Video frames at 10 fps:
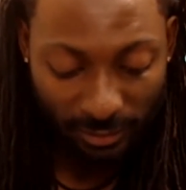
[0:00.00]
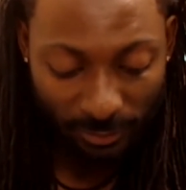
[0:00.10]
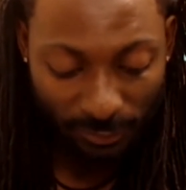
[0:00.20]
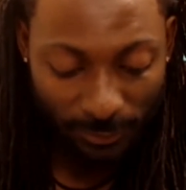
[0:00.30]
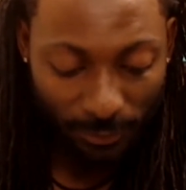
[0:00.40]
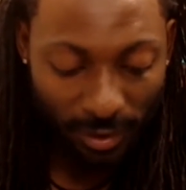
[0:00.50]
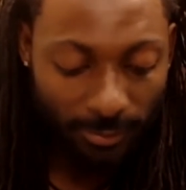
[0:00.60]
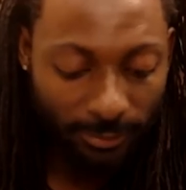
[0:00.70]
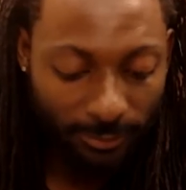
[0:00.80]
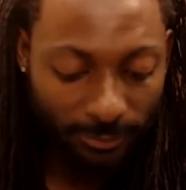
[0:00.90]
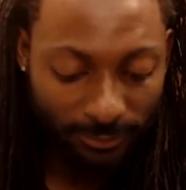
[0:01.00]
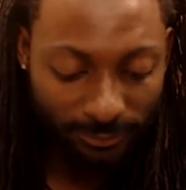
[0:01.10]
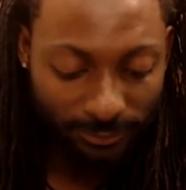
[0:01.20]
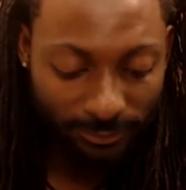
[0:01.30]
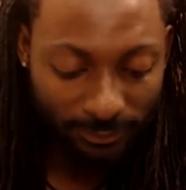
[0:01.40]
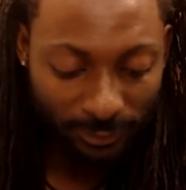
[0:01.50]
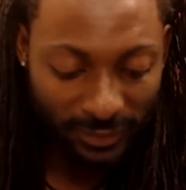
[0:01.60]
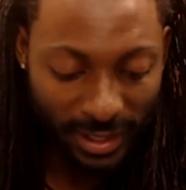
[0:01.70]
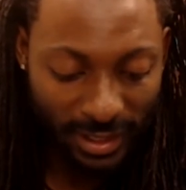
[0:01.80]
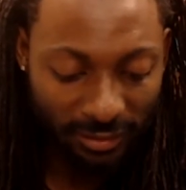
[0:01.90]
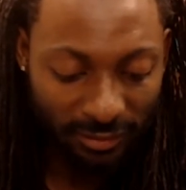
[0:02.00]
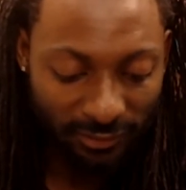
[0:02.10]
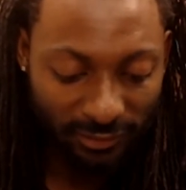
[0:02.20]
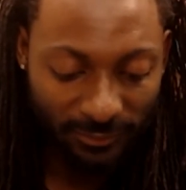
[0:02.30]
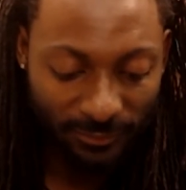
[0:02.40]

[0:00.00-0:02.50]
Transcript: The problem with that is